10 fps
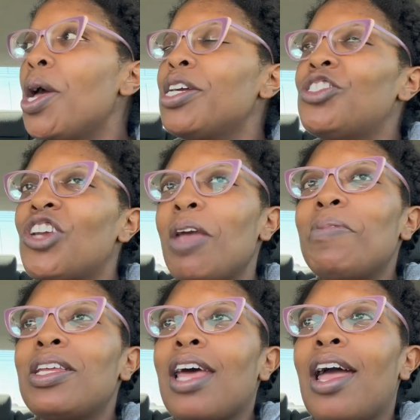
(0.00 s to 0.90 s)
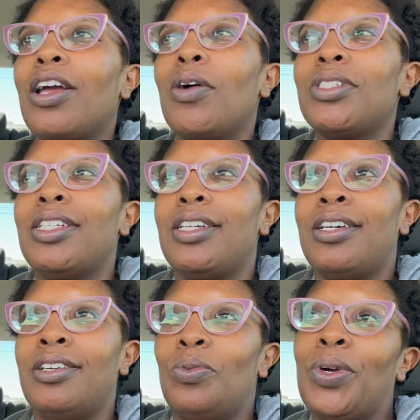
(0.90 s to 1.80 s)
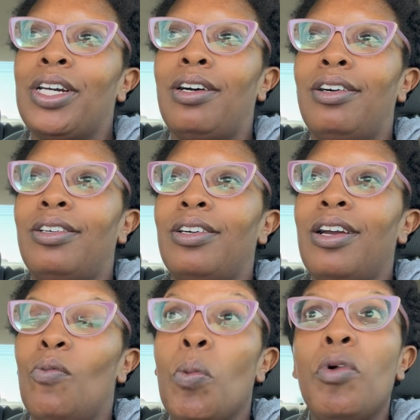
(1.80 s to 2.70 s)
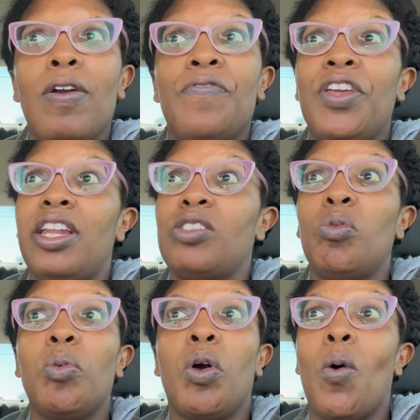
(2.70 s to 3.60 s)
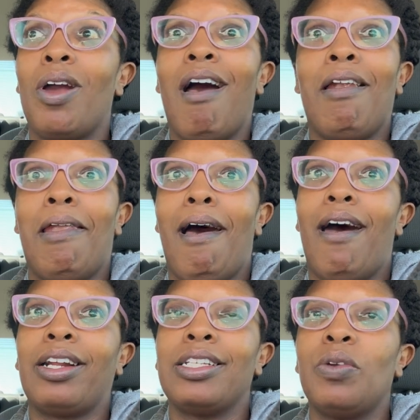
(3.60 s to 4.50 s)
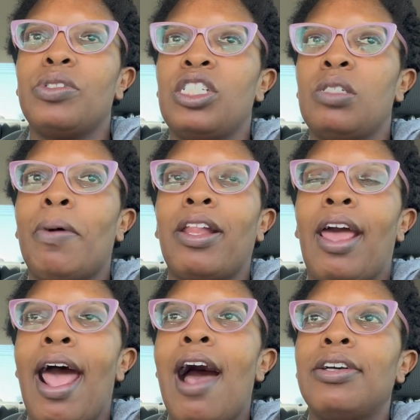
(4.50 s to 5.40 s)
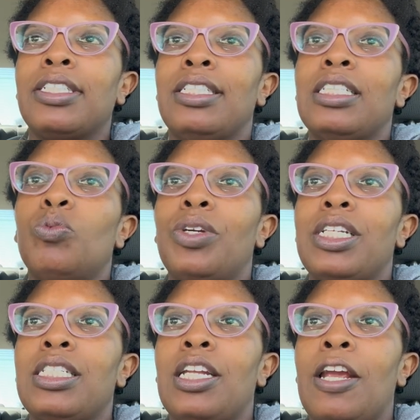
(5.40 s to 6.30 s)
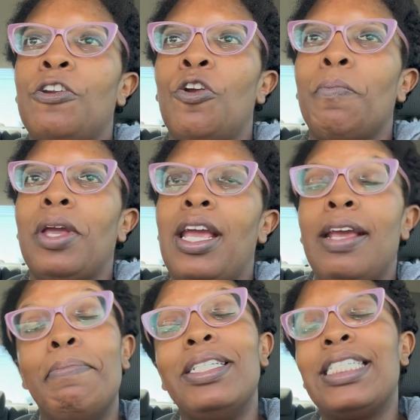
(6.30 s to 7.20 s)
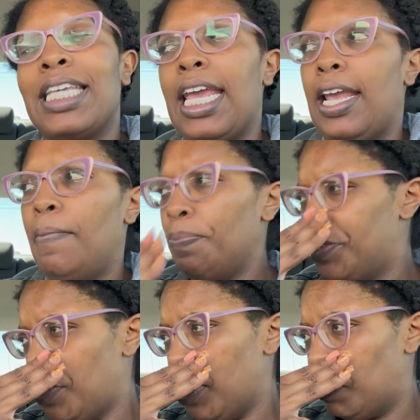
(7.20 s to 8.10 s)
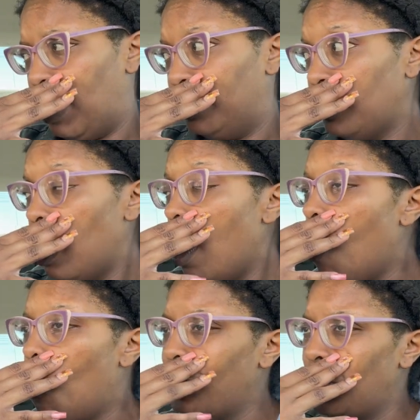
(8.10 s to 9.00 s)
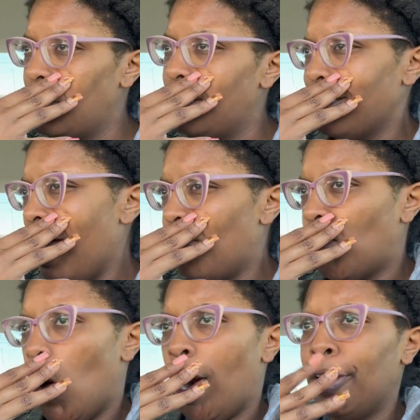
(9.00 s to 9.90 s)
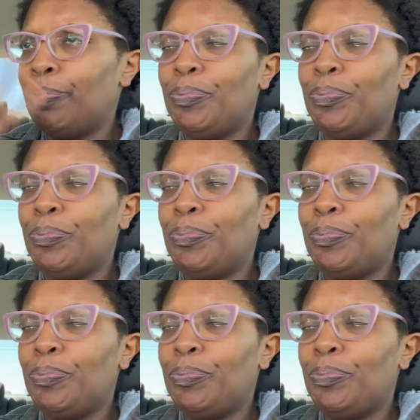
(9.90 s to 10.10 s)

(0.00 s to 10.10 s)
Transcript: JB and I go to the Goodwill. When we were in Phoenix, we were going a lot because it was just by the house. This one is near, near in Mesquite, excuse me, which is not far.